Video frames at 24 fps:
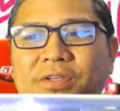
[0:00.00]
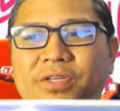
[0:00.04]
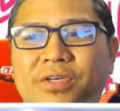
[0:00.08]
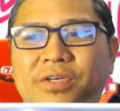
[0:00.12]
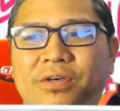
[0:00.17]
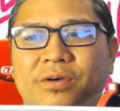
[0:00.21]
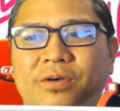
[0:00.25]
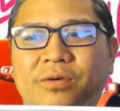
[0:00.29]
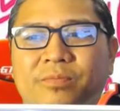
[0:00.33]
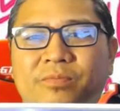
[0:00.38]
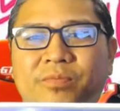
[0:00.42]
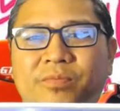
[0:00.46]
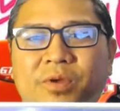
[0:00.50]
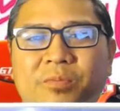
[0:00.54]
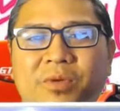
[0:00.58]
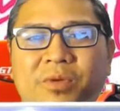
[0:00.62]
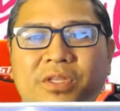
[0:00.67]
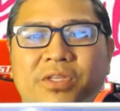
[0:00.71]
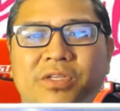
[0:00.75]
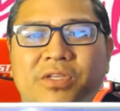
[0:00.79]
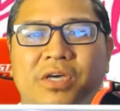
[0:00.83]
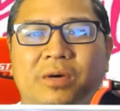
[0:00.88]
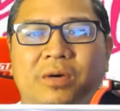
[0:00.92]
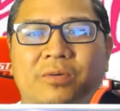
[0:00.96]
up on
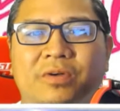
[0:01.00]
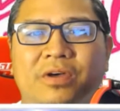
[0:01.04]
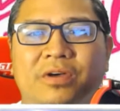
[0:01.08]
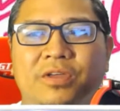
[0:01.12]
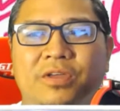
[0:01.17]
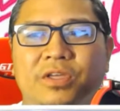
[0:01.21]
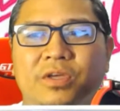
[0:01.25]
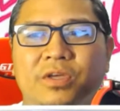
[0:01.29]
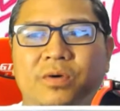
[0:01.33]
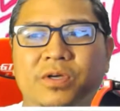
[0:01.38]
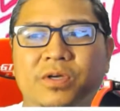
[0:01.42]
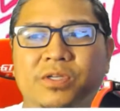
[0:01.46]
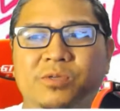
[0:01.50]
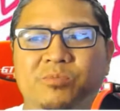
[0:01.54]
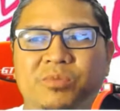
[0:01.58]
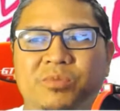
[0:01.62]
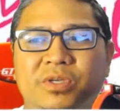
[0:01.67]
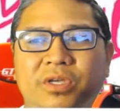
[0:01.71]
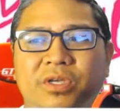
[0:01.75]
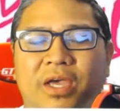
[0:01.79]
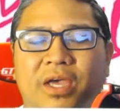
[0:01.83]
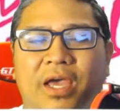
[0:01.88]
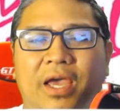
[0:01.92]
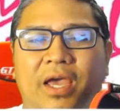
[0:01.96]
the top, we got
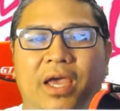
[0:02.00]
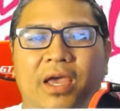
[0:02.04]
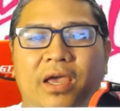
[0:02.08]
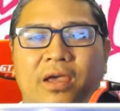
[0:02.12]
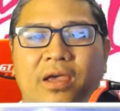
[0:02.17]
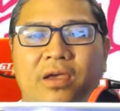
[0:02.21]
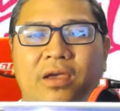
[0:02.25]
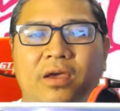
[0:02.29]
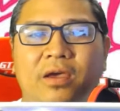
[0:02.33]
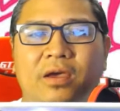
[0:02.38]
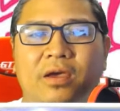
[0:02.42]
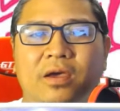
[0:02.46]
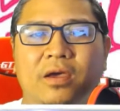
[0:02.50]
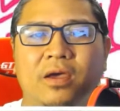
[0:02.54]
USB-A,